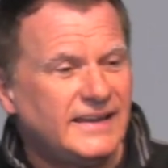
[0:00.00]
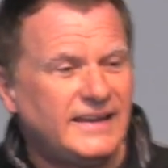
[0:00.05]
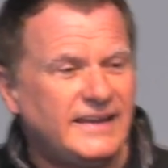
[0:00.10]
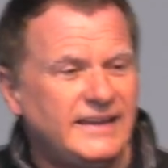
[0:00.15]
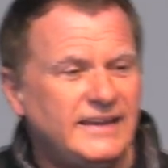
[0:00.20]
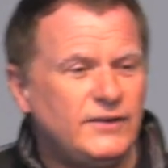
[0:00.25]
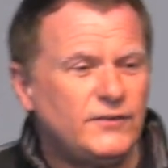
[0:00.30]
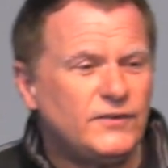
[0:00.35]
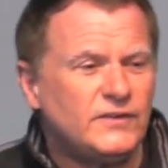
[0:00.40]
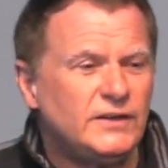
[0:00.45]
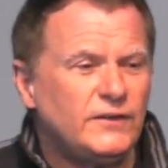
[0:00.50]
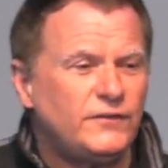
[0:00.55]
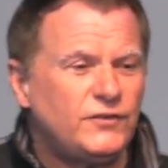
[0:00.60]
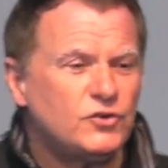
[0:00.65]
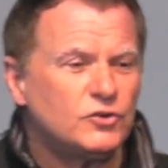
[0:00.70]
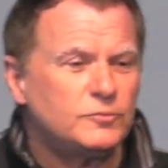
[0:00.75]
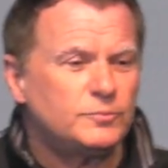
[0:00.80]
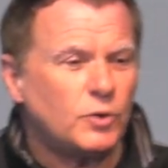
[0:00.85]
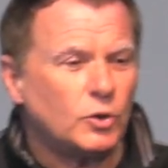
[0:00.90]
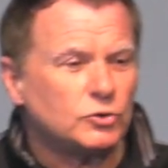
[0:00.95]
even if
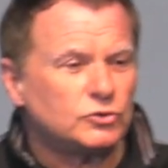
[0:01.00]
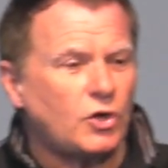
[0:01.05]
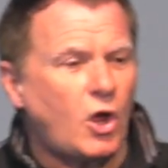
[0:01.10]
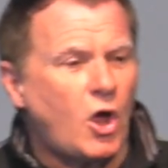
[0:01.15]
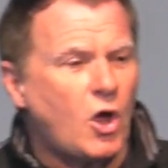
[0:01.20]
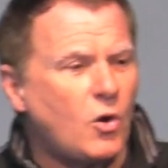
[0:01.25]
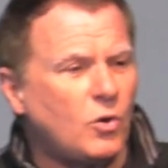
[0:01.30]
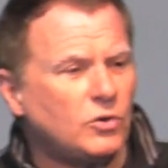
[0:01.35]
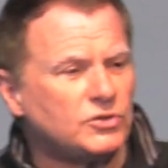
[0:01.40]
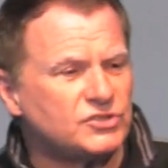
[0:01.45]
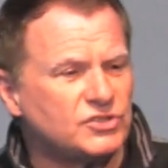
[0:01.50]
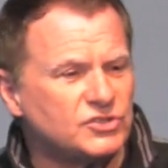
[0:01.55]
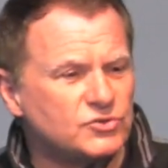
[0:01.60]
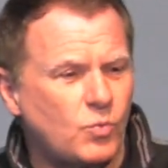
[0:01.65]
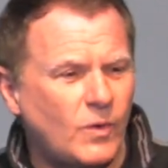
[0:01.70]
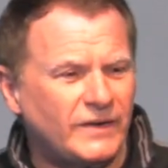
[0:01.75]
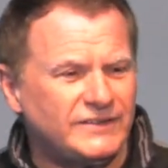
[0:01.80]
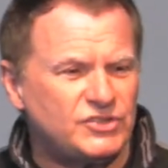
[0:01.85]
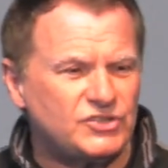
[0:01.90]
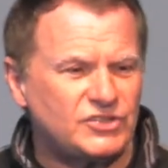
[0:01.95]
you'd put horses
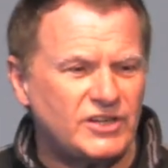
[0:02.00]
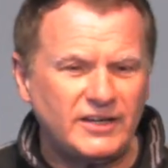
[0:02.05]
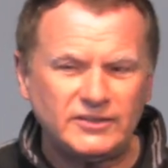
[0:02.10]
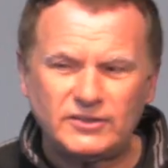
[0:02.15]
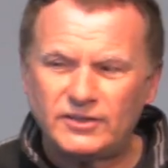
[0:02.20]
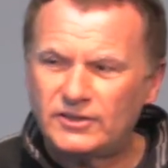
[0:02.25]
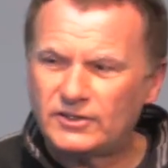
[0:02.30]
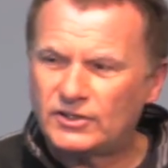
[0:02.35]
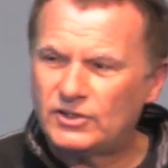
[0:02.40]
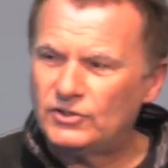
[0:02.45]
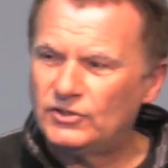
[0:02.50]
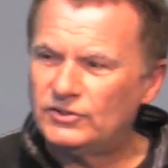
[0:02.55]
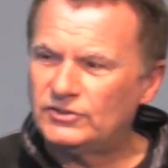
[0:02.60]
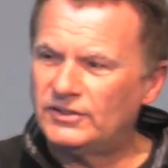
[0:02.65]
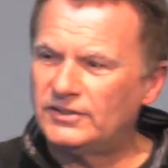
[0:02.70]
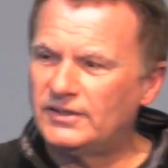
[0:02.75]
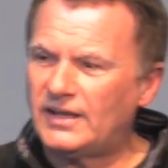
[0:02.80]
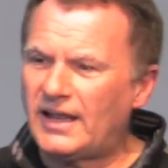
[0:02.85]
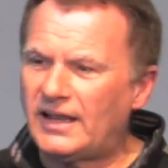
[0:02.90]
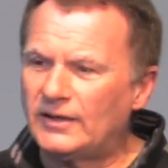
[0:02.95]
one side of the
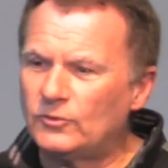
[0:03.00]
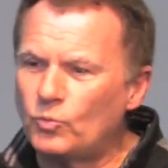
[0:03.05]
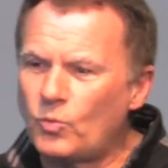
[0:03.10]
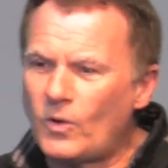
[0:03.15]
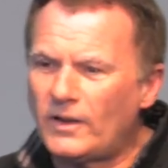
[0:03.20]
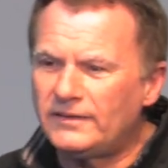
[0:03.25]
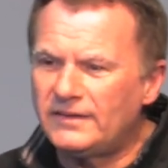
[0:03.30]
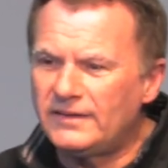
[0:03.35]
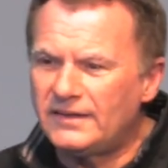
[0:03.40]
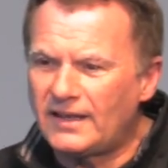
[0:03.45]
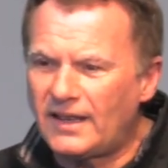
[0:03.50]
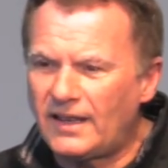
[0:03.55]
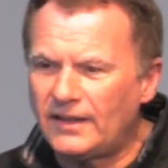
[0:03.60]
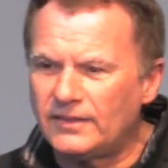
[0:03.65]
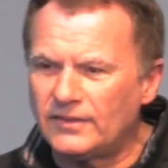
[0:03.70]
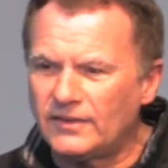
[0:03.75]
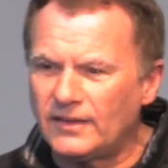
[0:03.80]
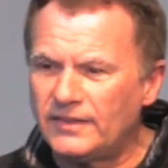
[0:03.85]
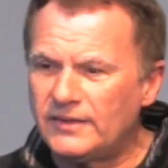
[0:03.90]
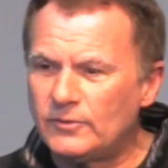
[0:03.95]
curtain and one the
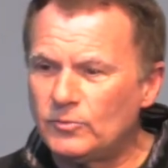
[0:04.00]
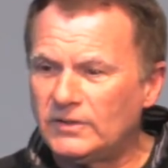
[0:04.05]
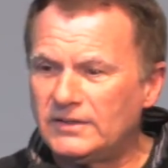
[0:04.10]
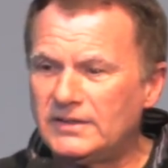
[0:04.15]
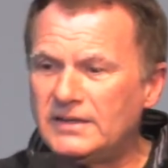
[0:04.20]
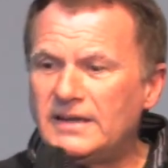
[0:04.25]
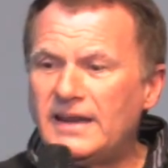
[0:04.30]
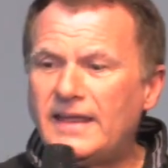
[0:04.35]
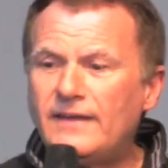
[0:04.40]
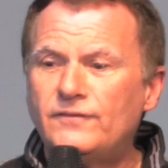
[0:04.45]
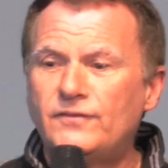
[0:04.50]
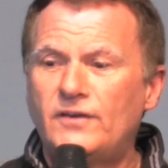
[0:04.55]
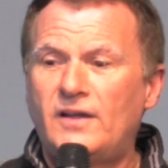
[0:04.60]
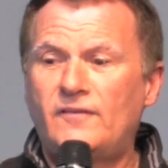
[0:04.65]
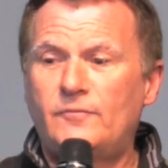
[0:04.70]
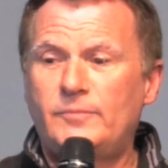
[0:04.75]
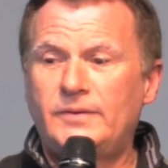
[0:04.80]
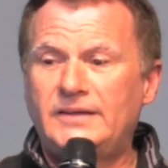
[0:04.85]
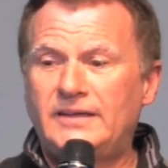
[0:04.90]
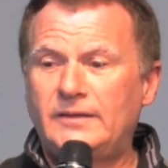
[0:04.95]
other, they would never
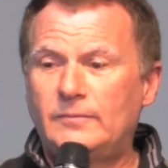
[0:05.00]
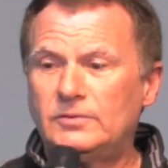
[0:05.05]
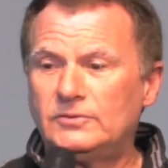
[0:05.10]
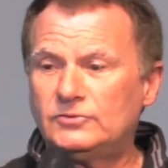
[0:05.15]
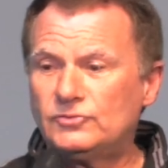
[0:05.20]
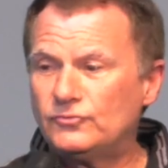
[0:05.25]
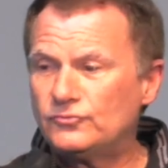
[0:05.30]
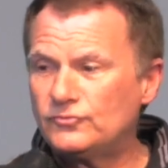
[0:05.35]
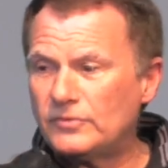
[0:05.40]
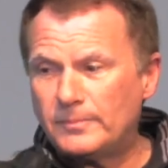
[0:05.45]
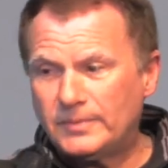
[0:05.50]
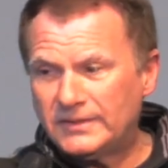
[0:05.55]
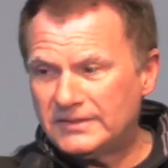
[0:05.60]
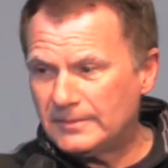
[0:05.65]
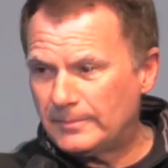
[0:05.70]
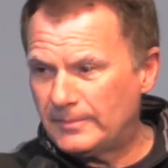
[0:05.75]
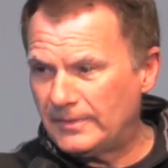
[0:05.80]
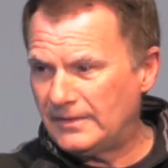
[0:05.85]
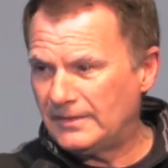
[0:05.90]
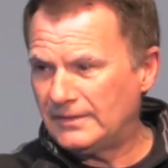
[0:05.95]
have been able to rip it
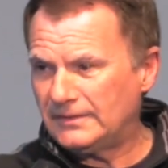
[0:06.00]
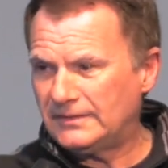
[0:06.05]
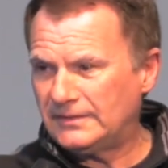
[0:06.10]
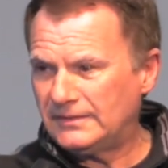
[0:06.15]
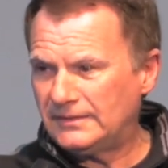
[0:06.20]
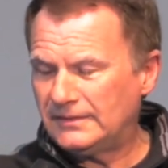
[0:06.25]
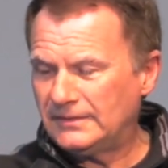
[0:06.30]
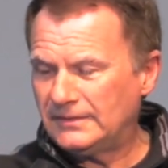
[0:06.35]
apart.